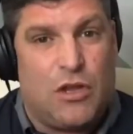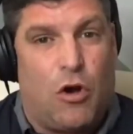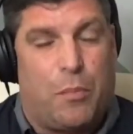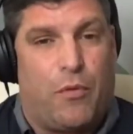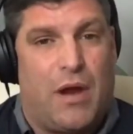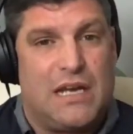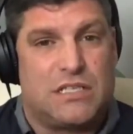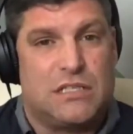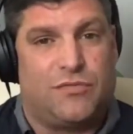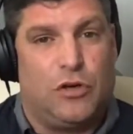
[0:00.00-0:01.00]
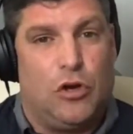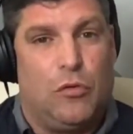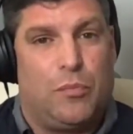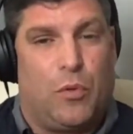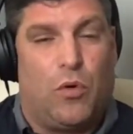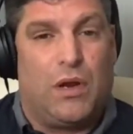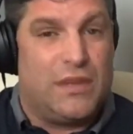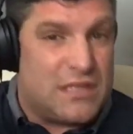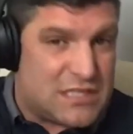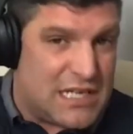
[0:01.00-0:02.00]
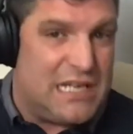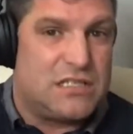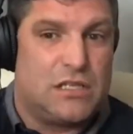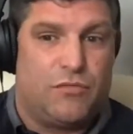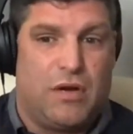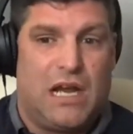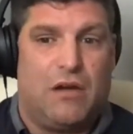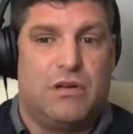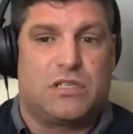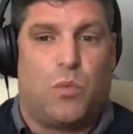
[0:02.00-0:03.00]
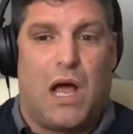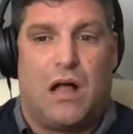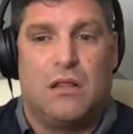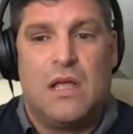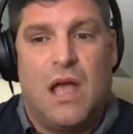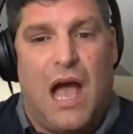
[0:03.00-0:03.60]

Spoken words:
the operator's viewpoint that sees the rear as well.